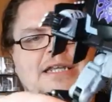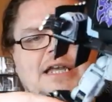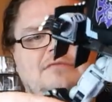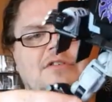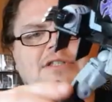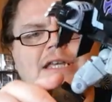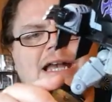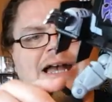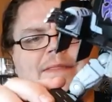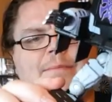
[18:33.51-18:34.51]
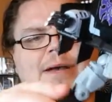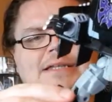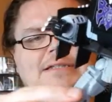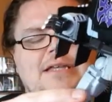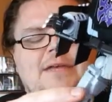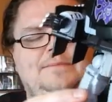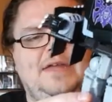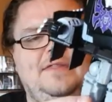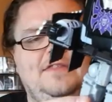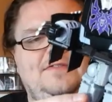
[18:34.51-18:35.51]
he can rotate at the bicep,
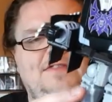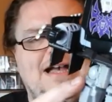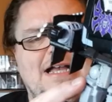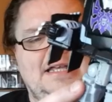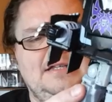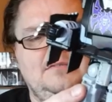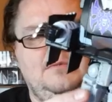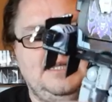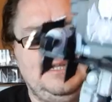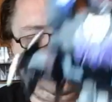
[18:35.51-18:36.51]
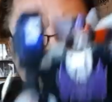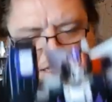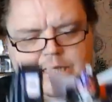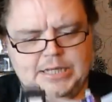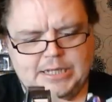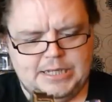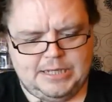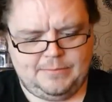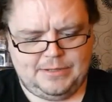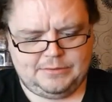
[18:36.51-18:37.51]
at the thigh as well.
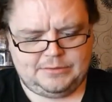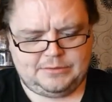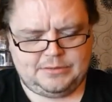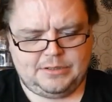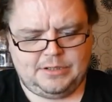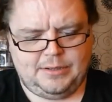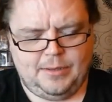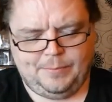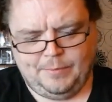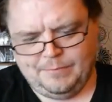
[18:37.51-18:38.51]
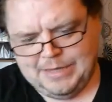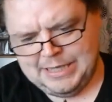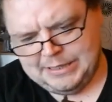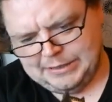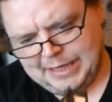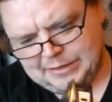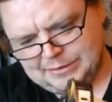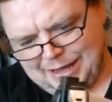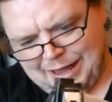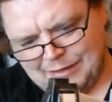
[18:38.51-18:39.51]
But my
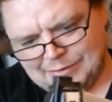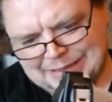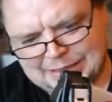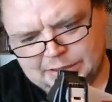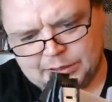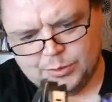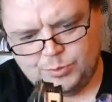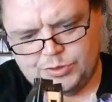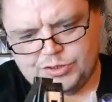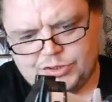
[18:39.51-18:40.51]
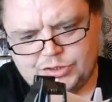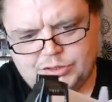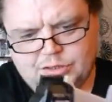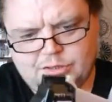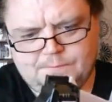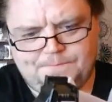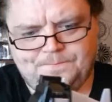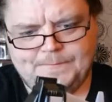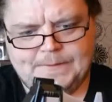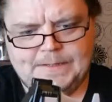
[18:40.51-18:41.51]
legs are a little loose.
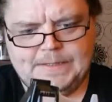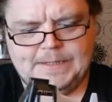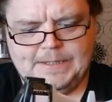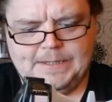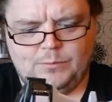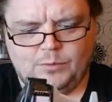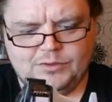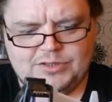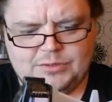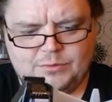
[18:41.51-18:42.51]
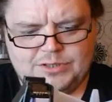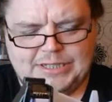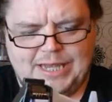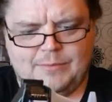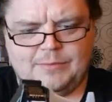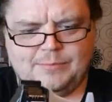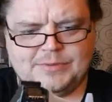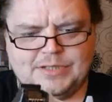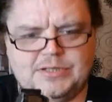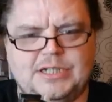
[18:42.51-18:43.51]
Once you get him in a
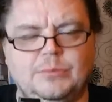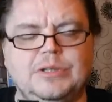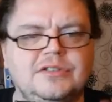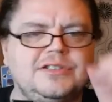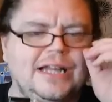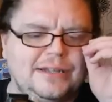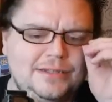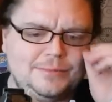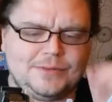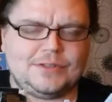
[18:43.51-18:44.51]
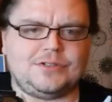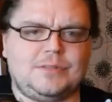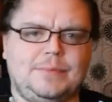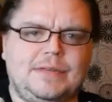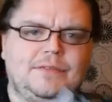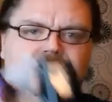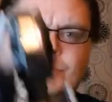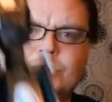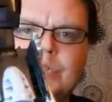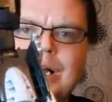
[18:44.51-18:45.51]
position, he will stand, but they're just a bit of a
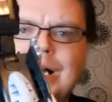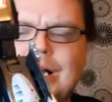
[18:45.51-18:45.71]
loose.